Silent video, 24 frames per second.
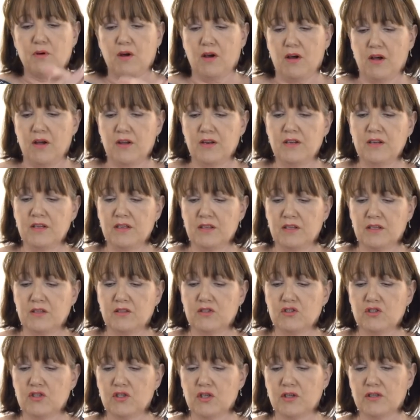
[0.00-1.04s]
one
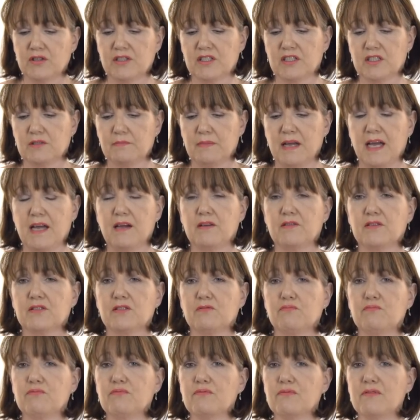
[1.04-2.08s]
just
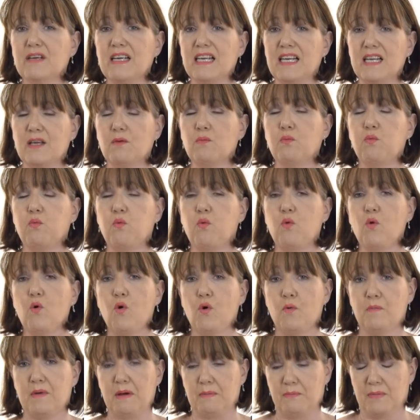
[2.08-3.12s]
smells really
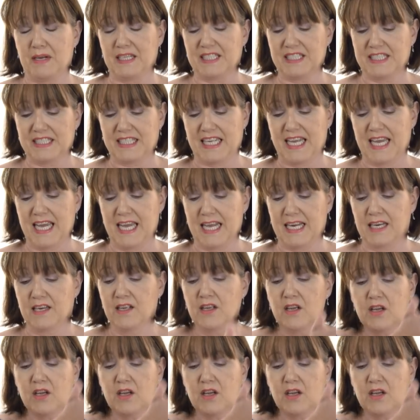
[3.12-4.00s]
warm on my skin.